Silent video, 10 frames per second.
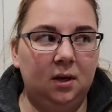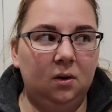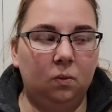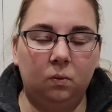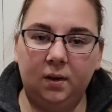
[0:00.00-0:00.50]

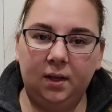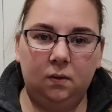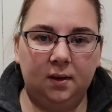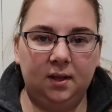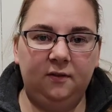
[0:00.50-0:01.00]
really
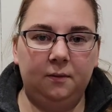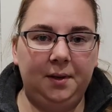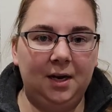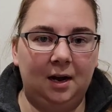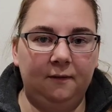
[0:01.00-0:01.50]
quickly for
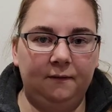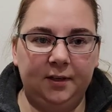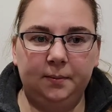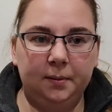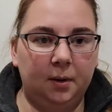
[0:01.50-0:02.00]
me on
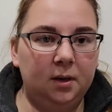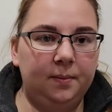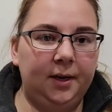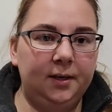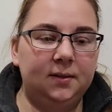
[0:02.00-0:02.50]
Facebook
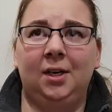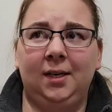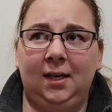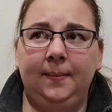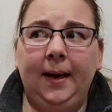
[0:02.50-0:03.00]
Marketplace, on
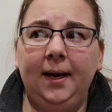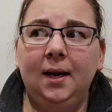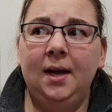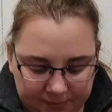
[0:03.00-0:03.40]
eBay.